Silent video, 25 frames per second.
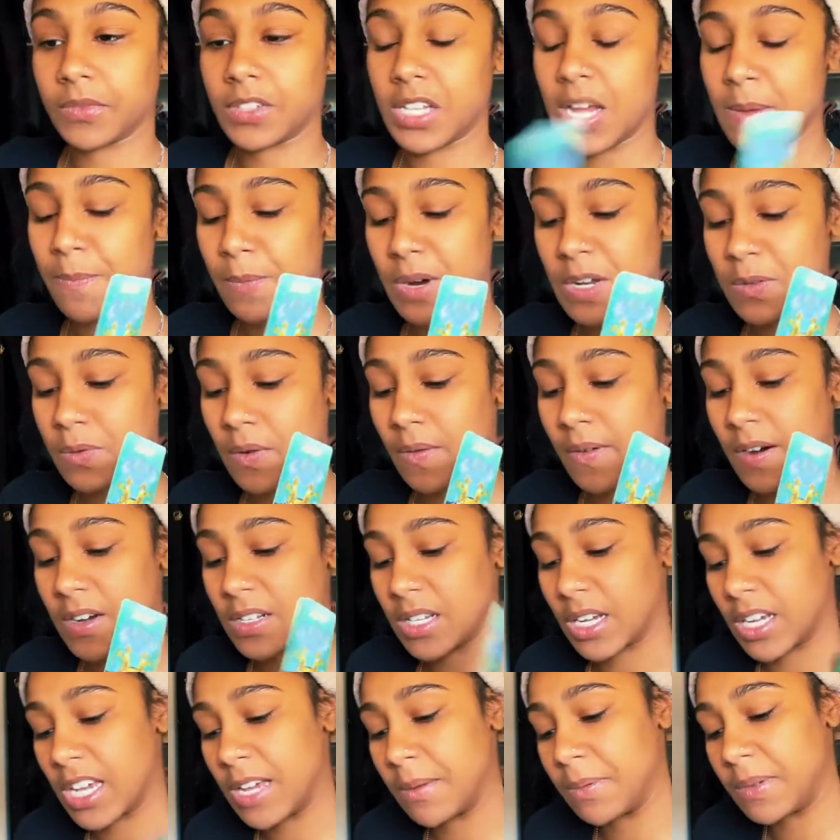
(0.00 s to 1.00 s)
Temperance
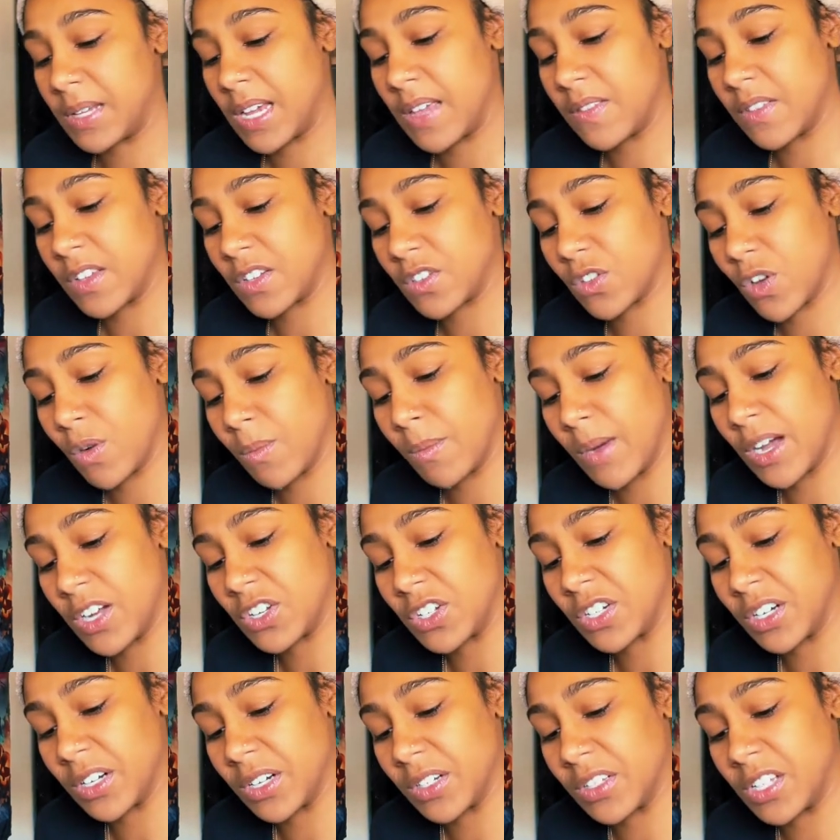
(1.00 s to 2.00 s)
reverse, I keep seeing this so
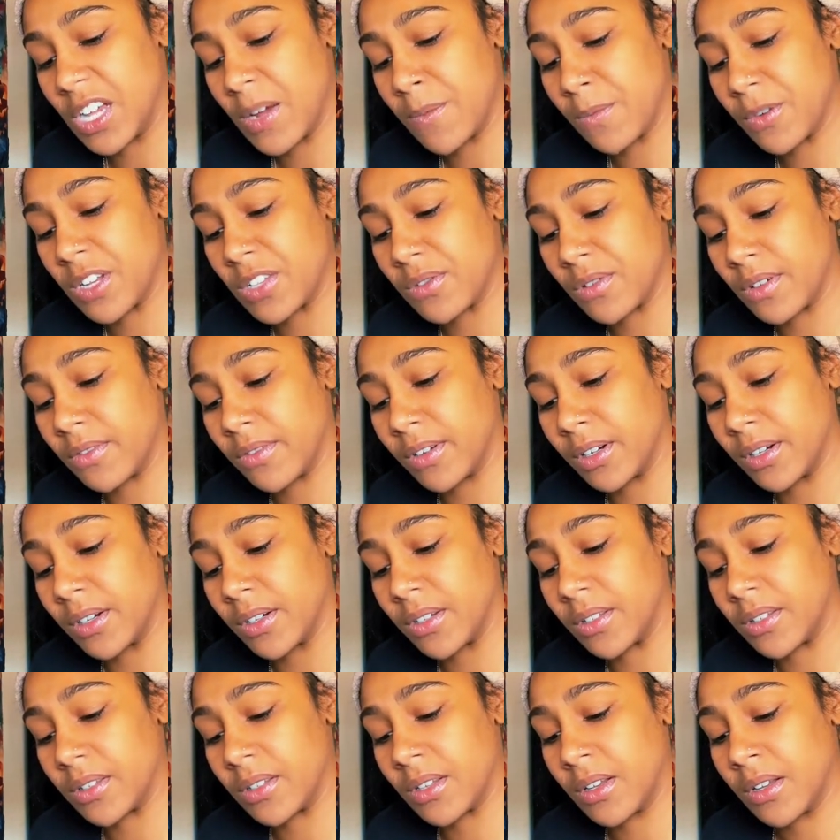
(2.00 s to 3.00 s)
much here. Temperance
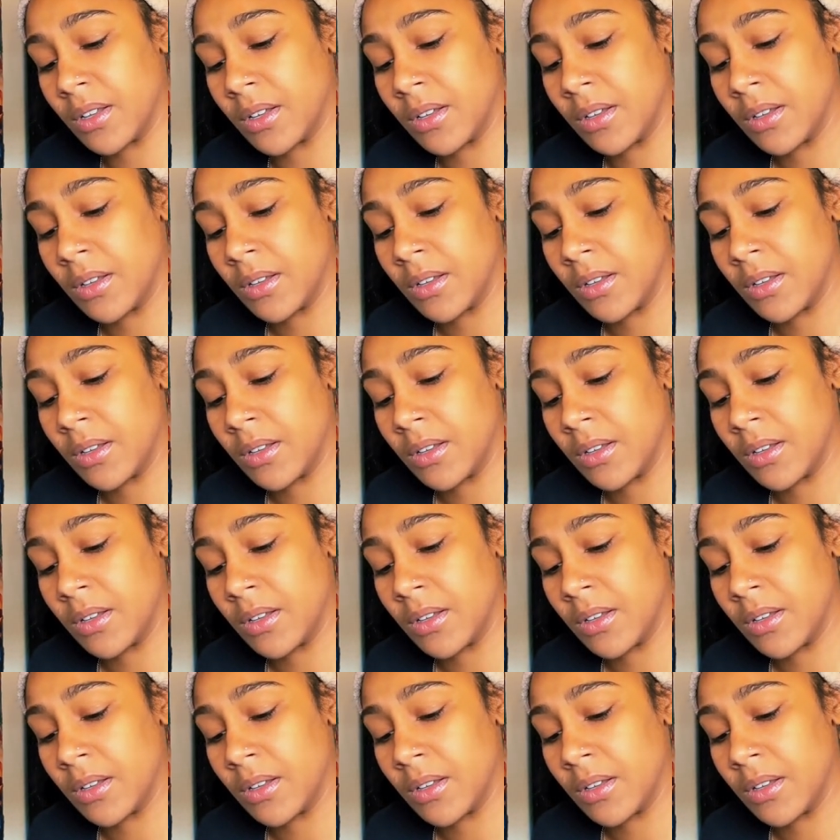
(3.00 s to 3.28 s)
reverse.